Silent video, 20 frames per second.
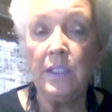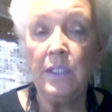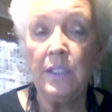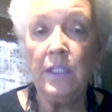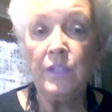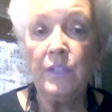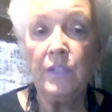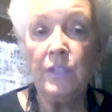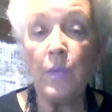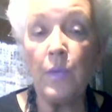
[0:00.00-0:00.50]

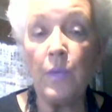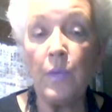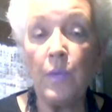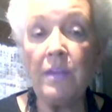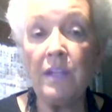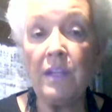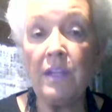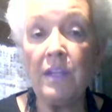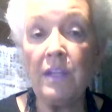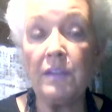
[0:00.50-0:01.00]
So we
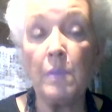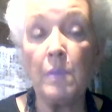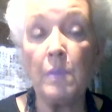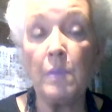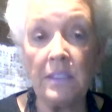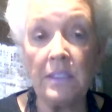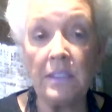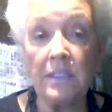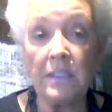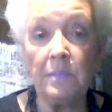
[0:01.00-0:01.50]
think the
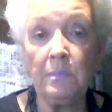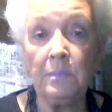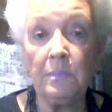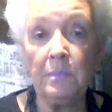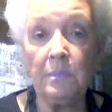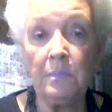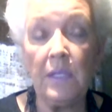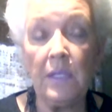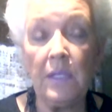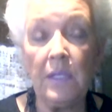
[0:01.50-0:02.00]
momentum, the
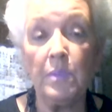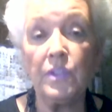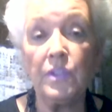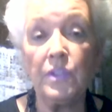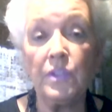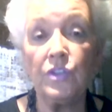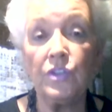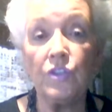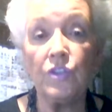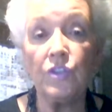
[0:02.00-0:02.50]
ambitious
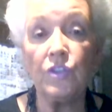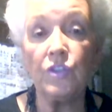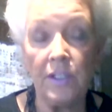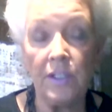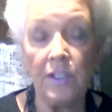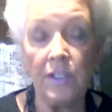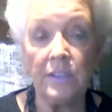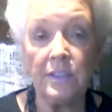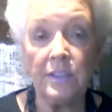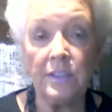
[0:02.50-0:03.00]

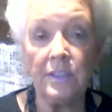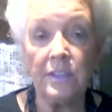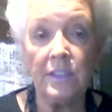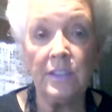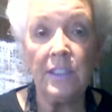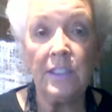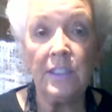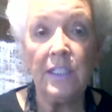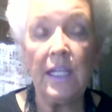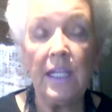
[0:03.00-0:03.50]
targets,
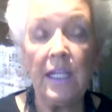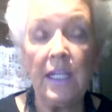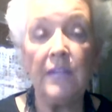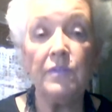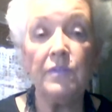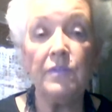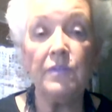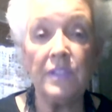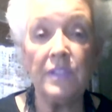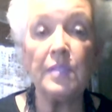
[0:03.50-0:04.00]
and the
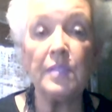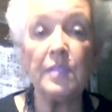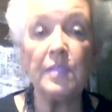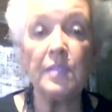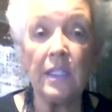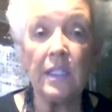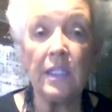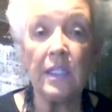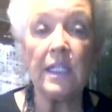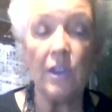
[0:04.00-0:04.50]

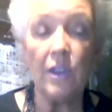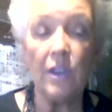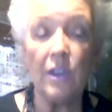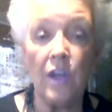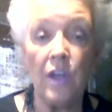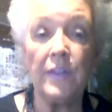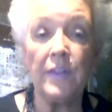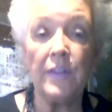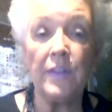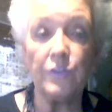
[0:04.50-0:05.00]
visibility on the
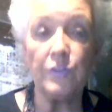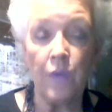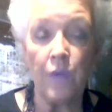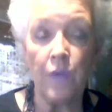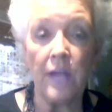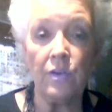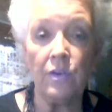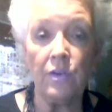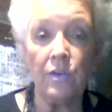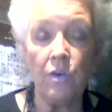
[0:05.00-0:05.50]

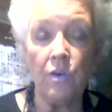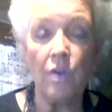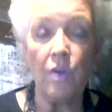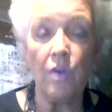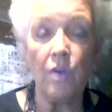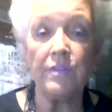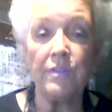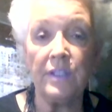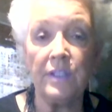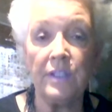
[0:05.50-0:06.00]
tracker are
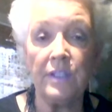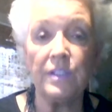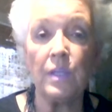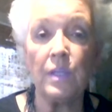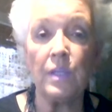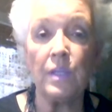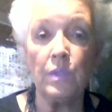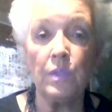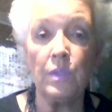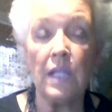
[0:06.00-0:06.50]
things that will
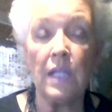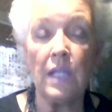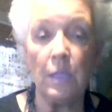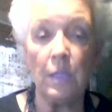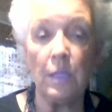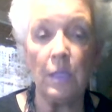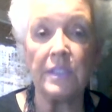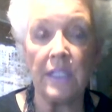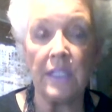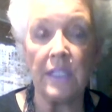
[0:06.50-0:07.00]
help us
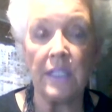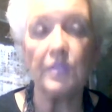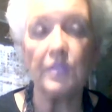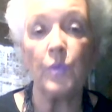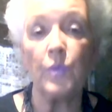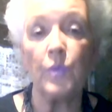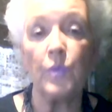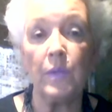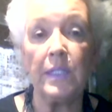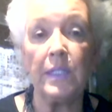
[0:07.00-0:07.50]
get to where
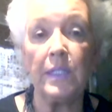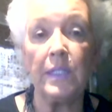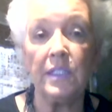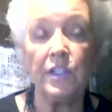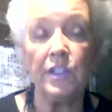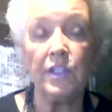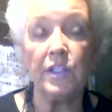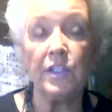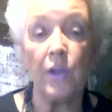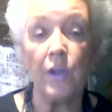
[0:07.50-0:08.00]
we need to
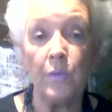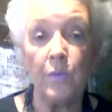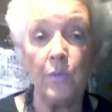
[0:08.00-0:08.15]
go.